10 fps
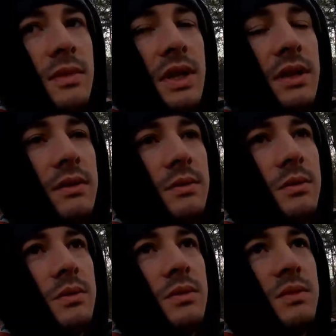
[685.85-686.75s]
like
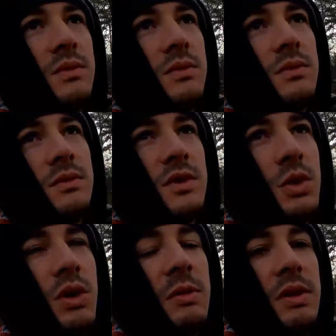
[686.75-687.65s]

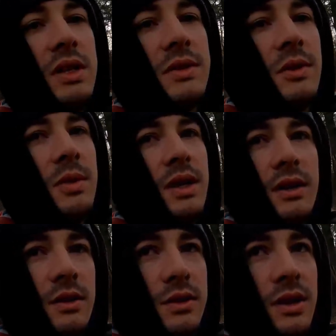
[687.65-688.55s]
20 minutes from
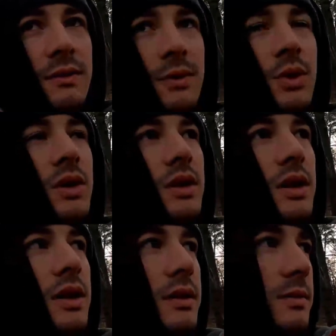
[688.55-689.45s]
here, and it was like 4
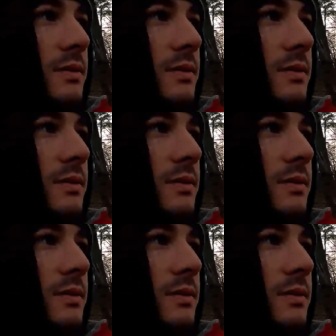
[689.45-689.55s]
o'clock.